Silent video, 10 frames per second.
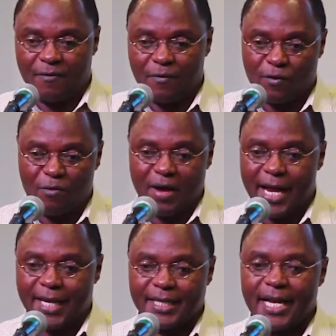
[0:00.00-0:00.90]
from
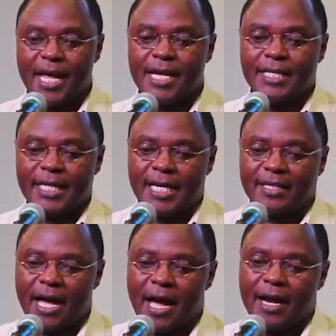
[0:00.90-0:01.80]
early days,
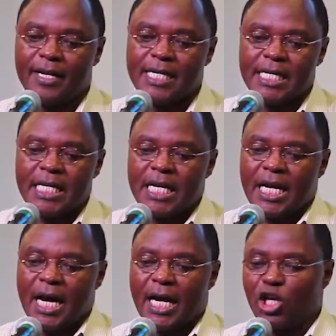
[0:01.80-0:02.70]
has had
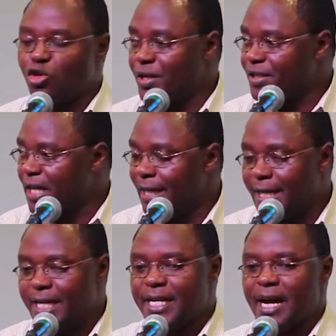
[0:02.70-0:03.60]
uh,
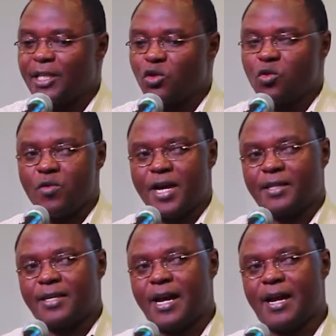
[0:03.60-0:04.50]
Christian leaders who
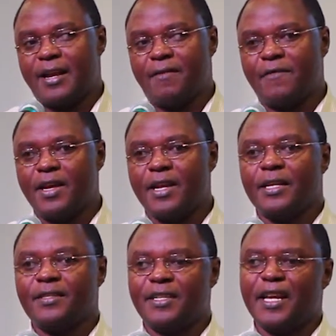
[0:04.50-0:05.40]
has had a
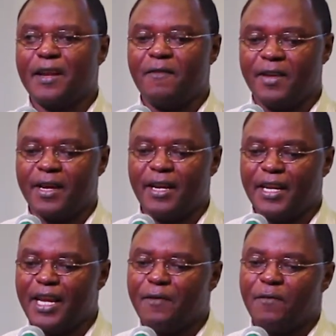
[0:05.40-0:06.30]
very
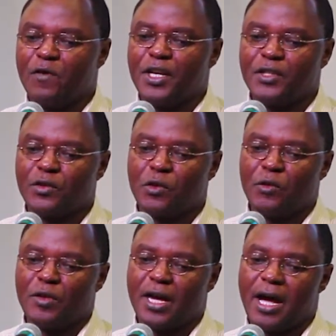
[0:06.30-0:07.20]
significant influence
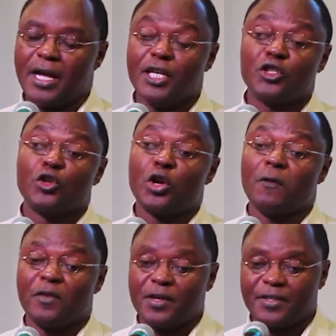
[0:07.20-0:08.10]
on the history
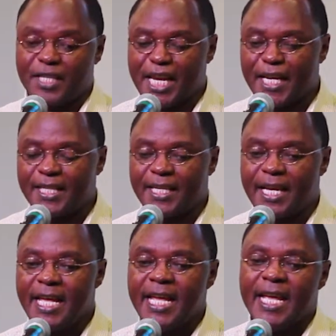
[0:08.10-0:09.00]
of
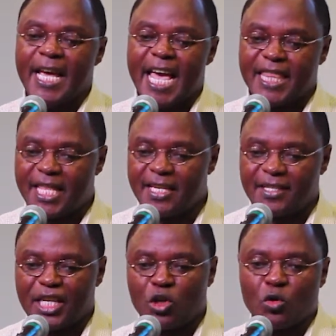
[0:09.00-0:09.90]
Christianity, and
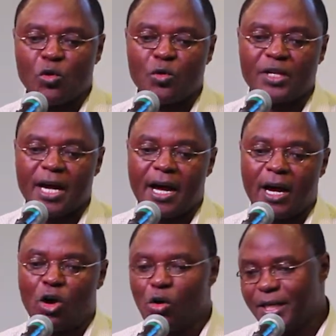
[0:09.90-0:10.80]
these include
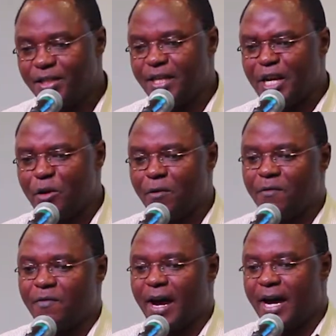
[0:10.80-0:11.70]
uh, Origen of uh,